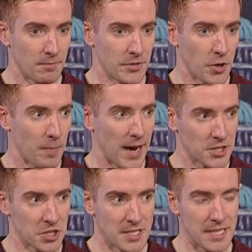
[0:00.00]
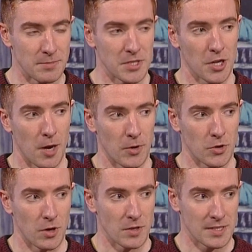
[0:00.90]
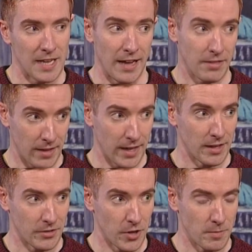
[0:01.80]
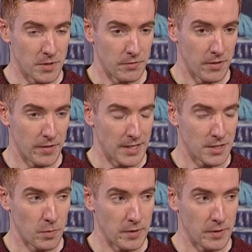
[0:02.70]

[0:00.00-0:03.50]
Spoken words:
you know, passion seems to come across, I think, in terms of the things that